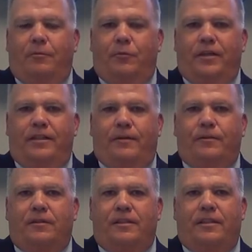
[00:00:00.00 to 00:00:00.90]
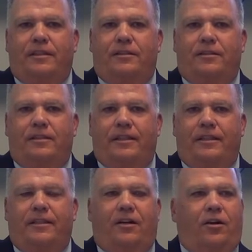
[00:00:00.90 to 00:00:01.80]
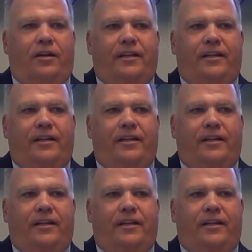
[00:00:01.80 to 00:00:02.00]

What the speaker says: we definitely needed our